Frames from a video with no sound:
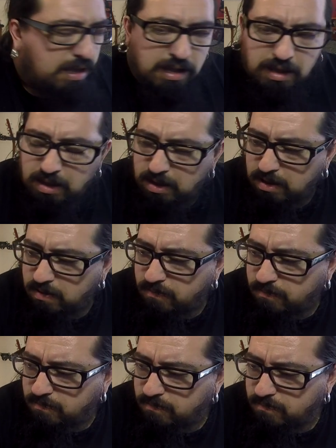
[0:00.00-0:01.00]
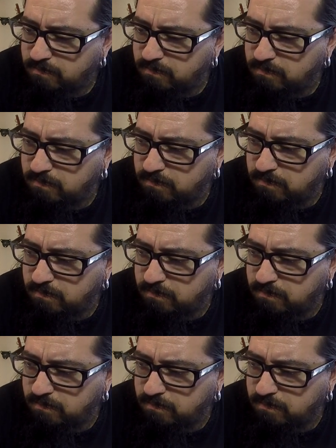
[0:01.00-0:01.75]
(no one is talking)